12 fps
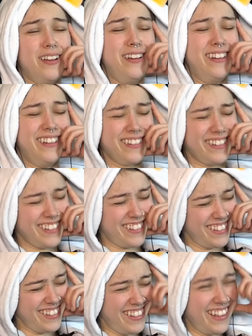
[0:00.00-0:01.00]

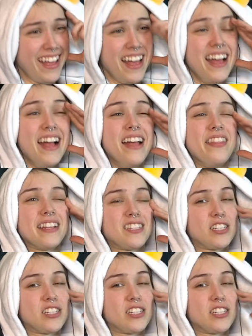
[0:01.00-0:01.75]
That's